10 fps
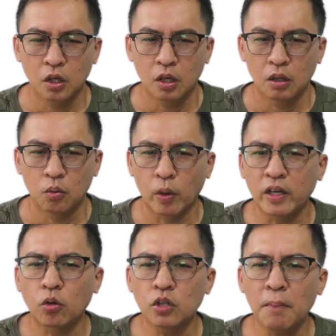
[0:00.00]
When
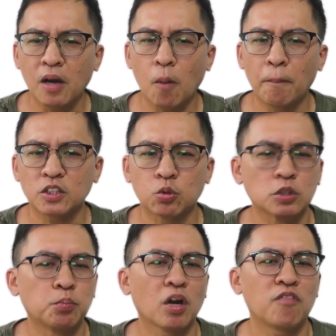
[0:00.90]
Golden Mile Complex was
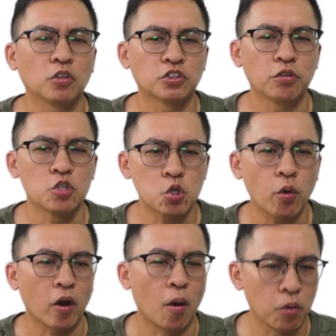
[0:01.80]
put up for sale through
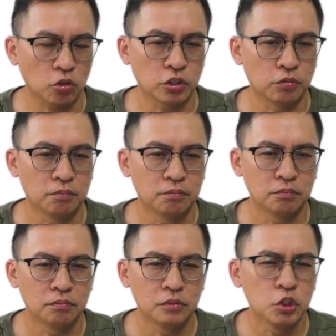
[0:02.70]
an en bloc sale,
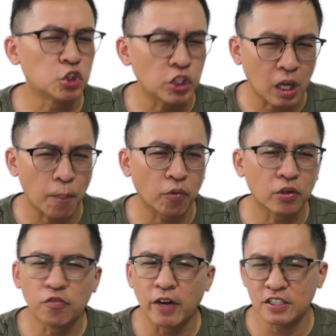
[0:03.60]
Singaporeans
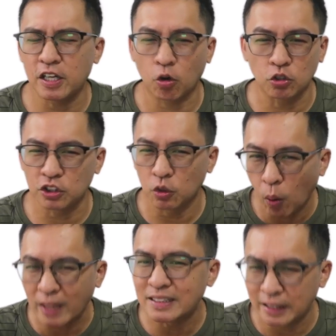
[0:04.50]
raised their concern
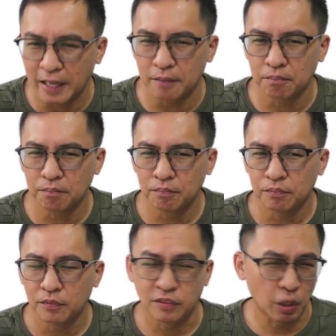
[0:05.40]
once again.
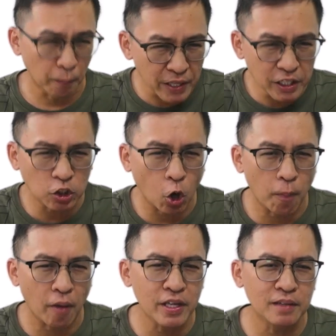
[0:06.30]
The media talked
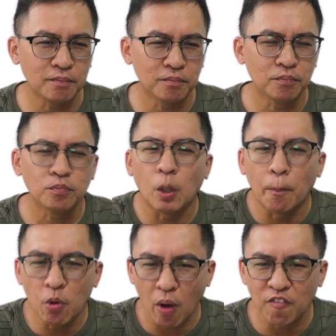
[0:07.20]
about it, the
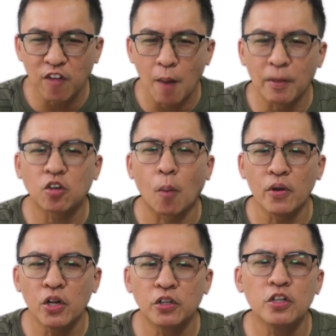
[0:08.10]
built environment
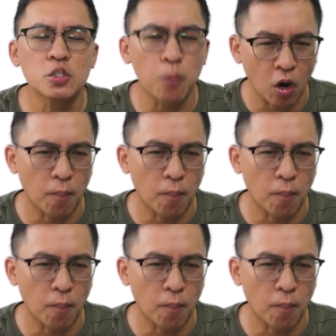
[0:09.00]
community spoke about